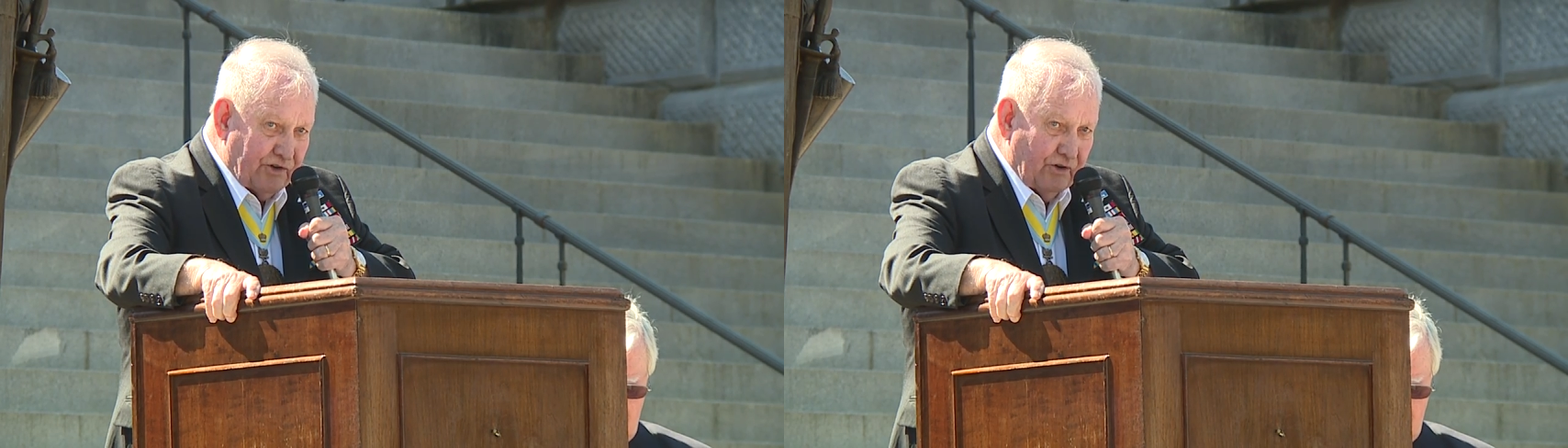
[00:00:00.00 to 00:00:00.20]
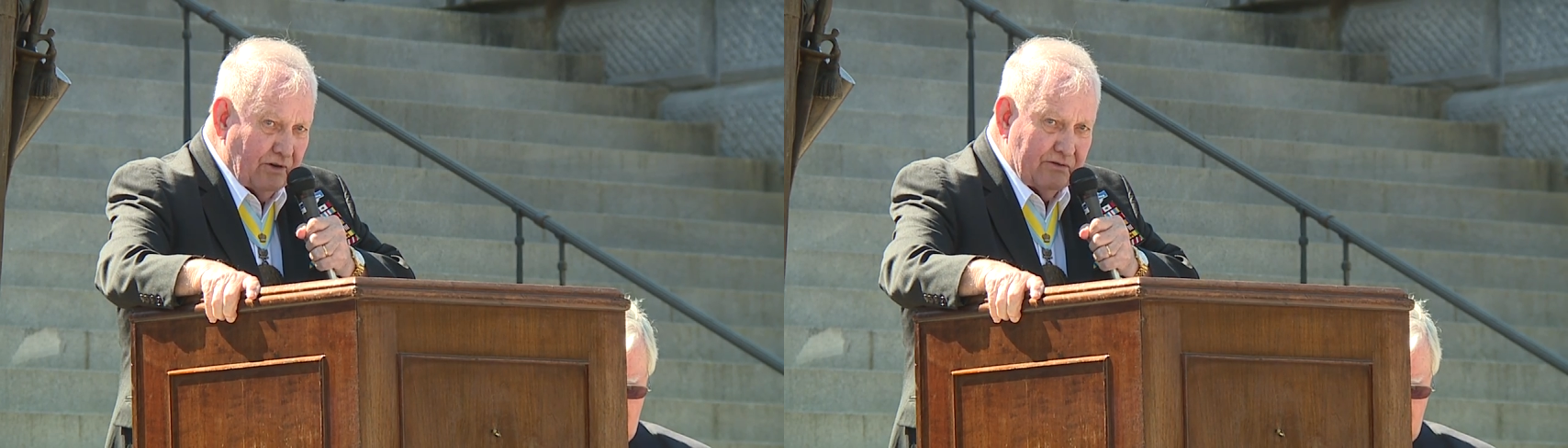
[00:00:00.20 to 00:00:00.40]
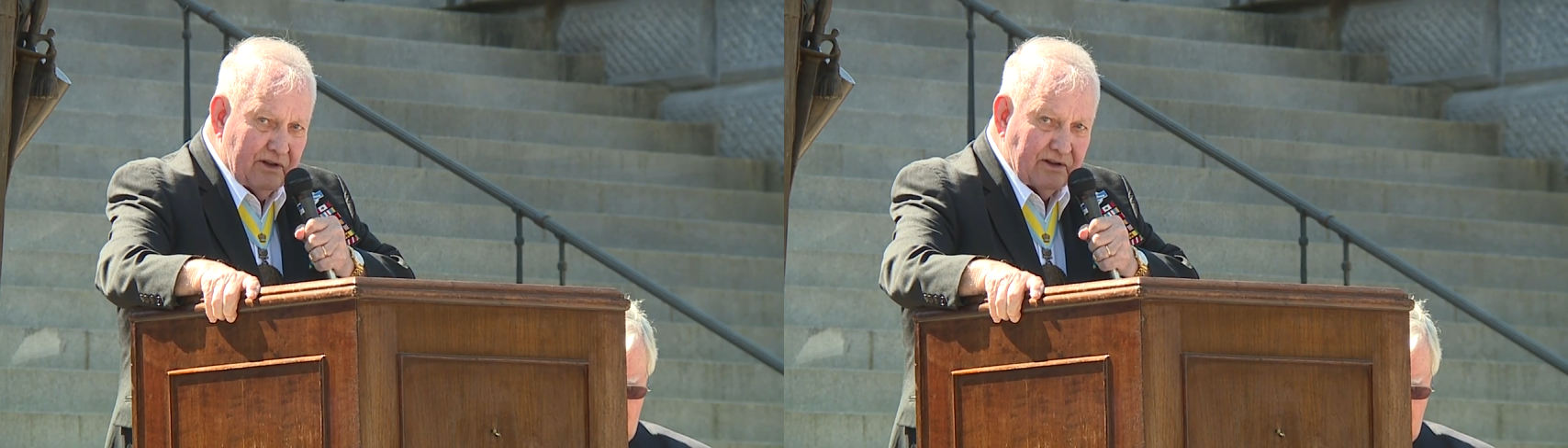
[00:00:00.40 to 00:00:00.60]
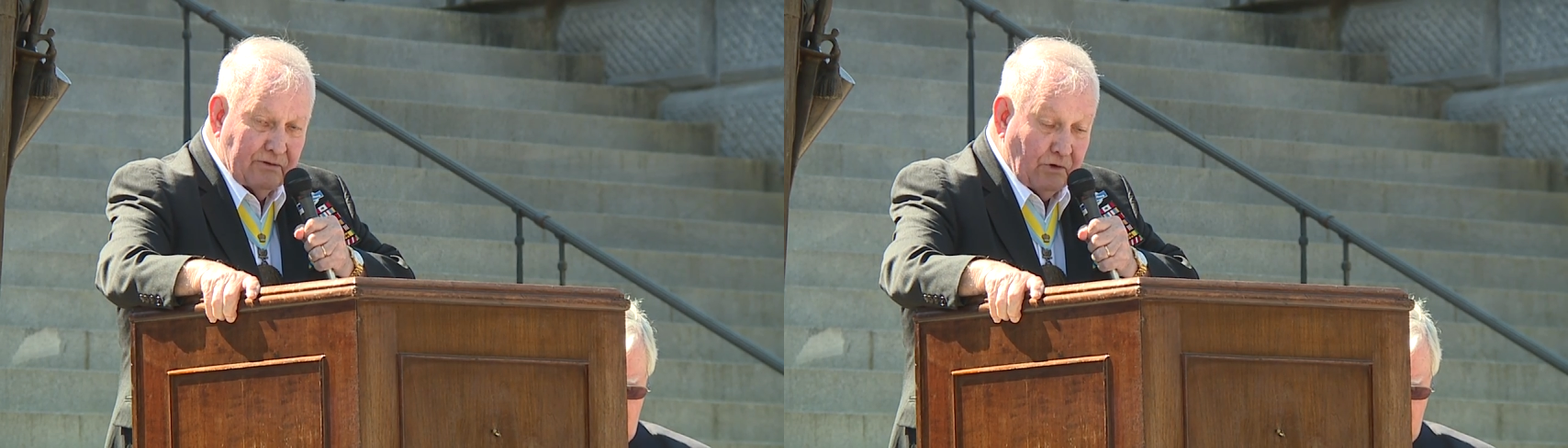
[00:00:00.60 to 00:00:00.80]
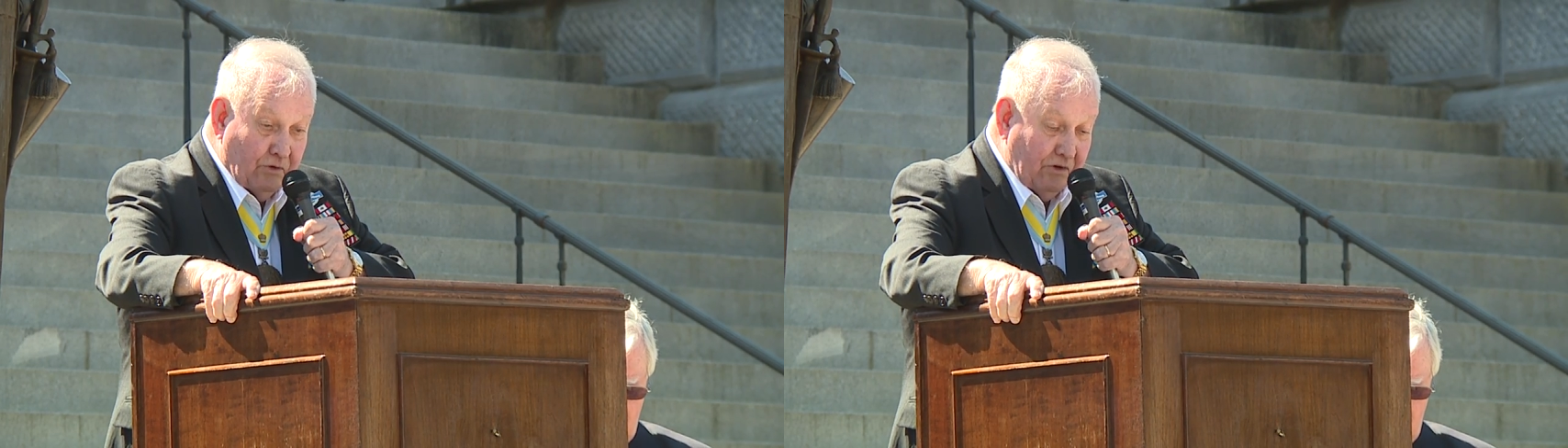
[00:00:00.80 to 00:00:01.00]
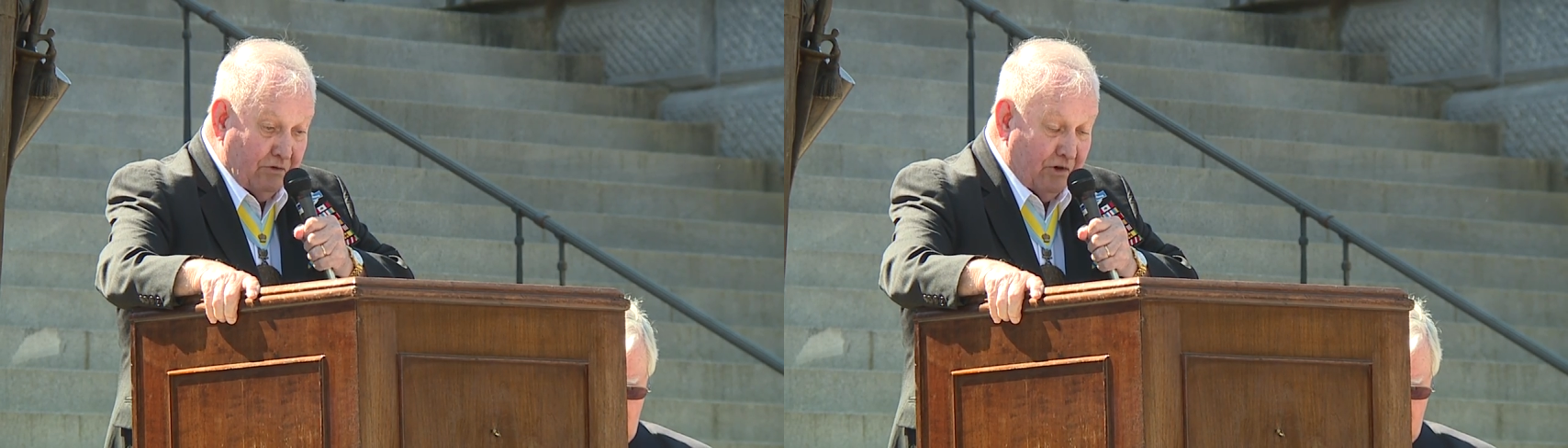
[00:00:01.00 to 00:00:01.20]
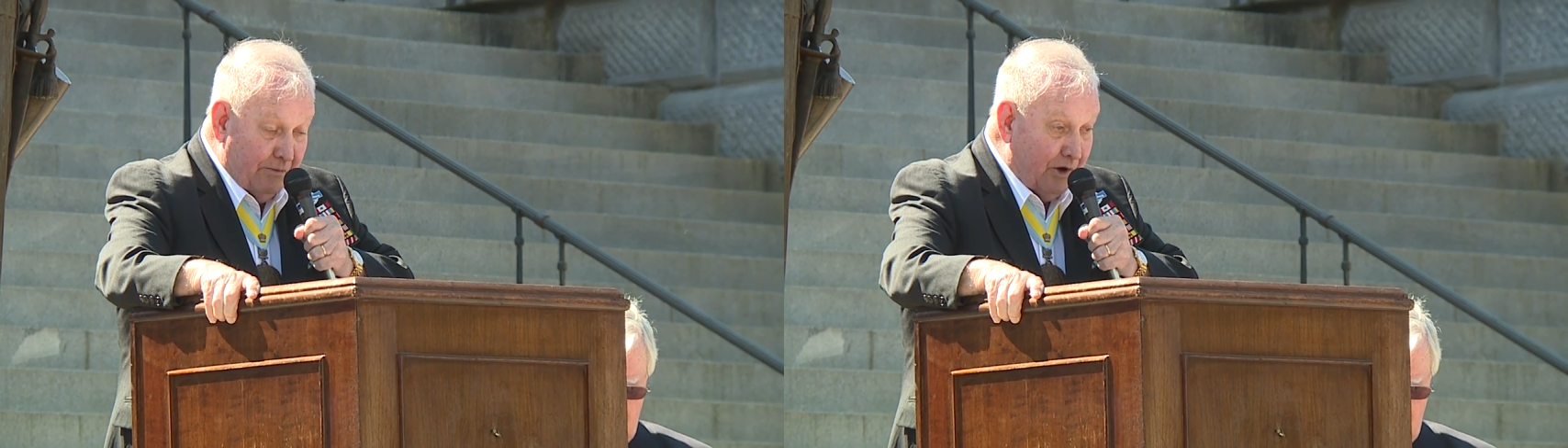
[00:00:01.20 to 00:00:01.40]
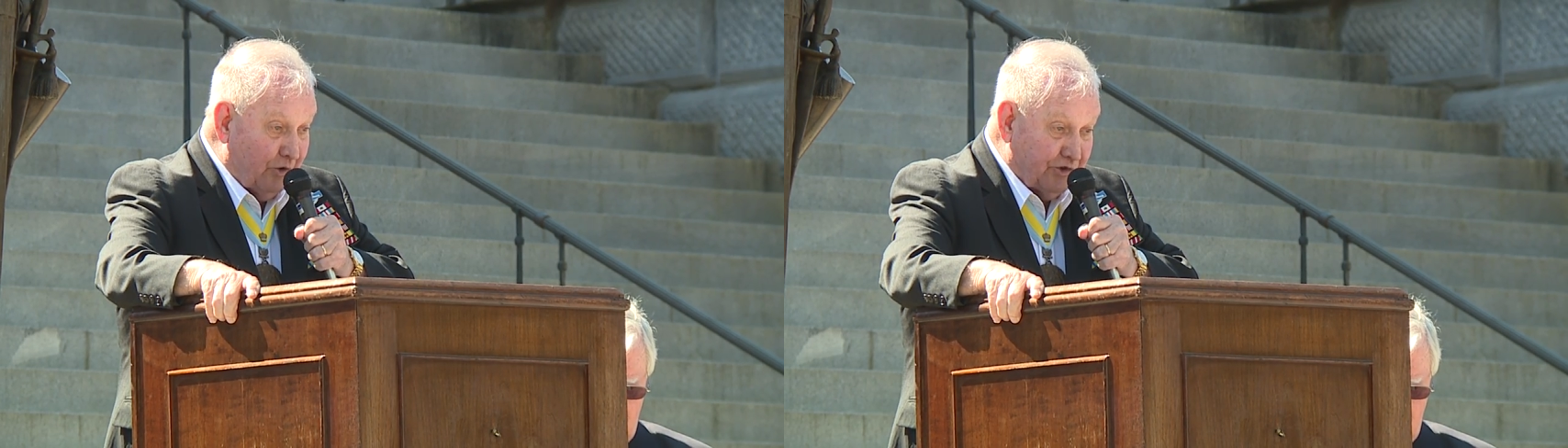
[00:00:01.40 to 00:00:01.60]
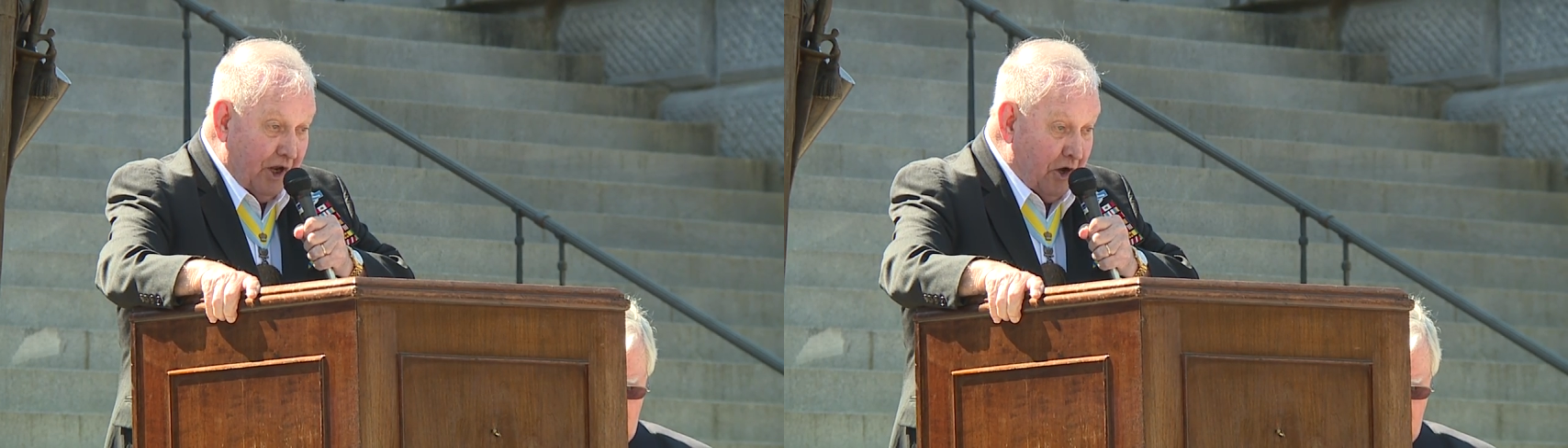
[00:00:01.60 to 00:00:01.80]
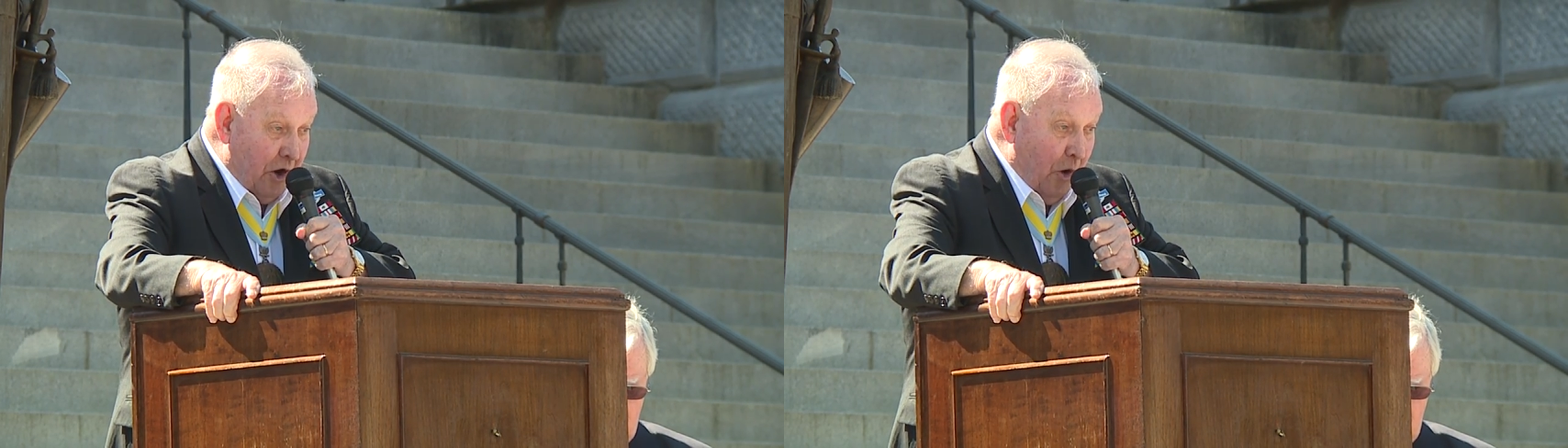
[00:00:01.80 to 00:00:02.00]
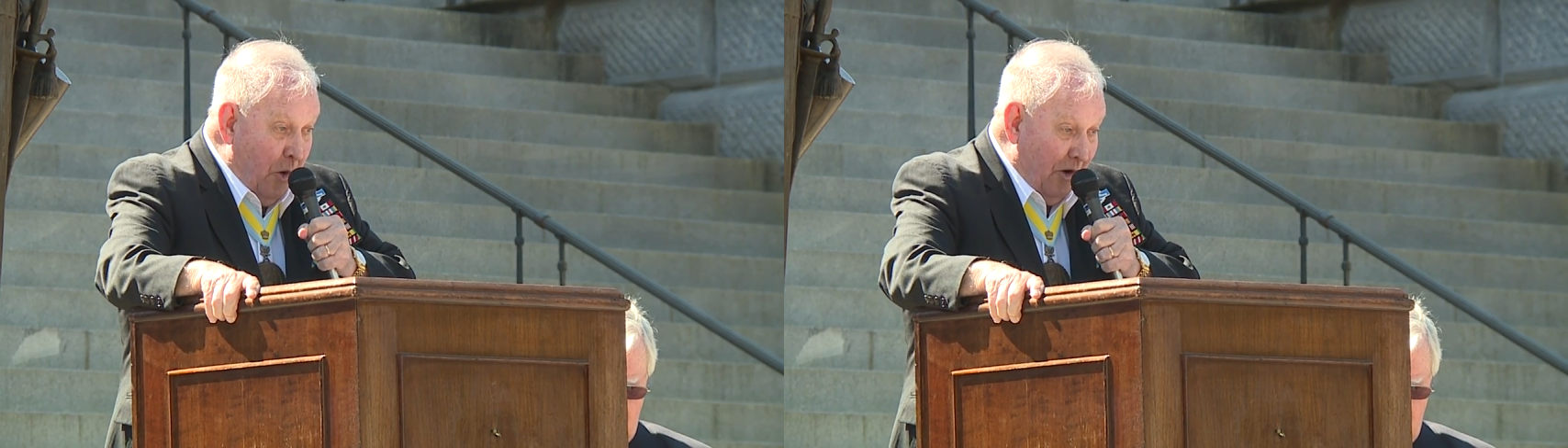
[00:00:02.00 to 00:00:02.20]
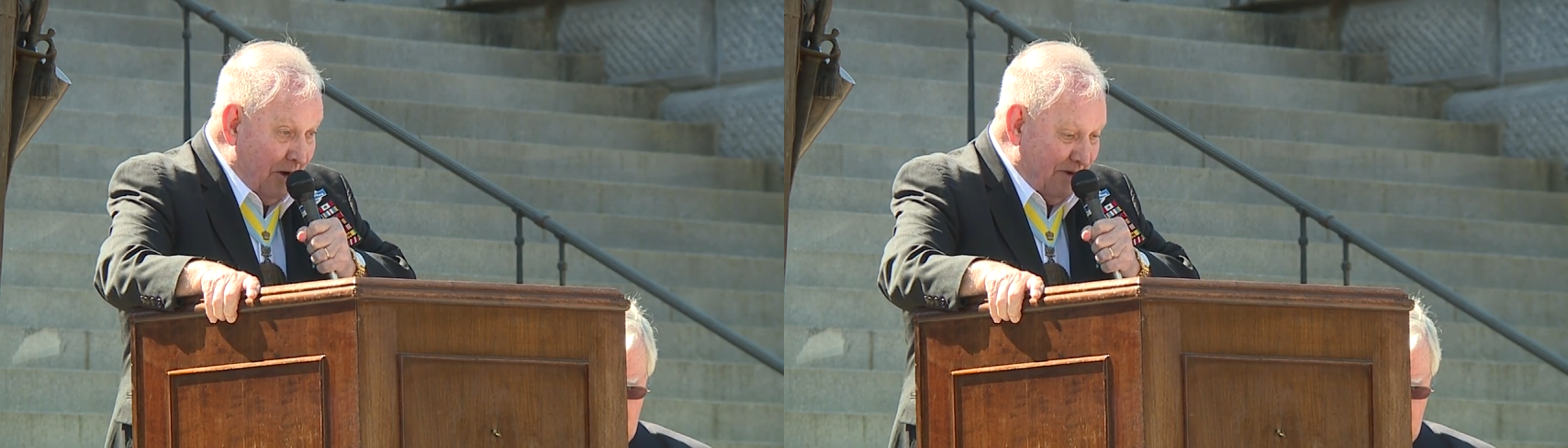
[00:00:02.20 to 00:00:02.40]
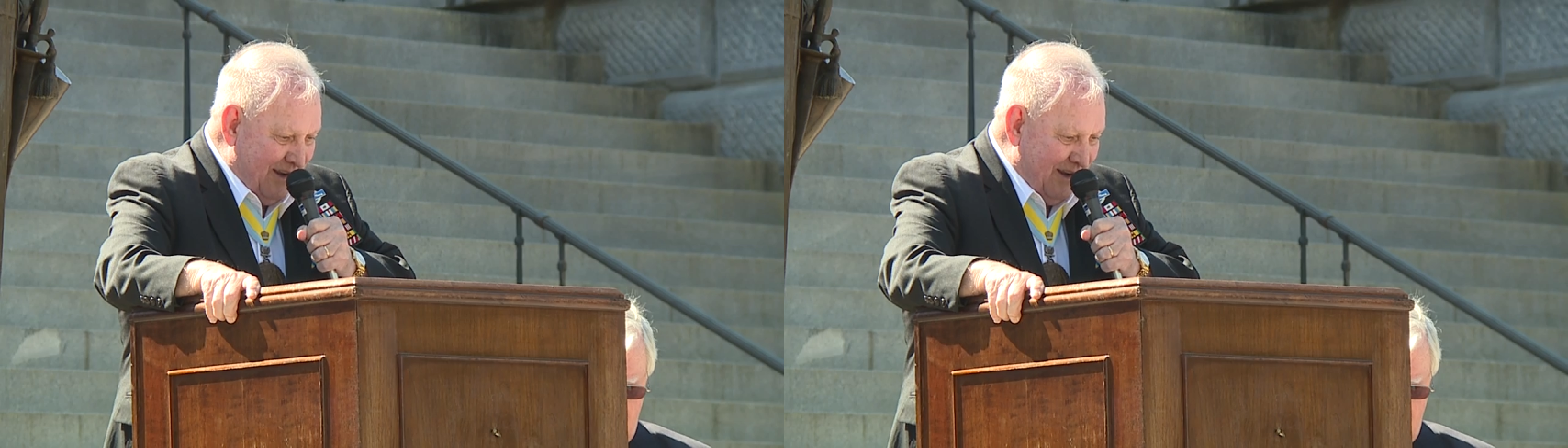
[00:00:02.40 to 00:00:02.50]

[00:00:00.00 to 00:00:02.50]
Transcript: sir. What am I going to say? No.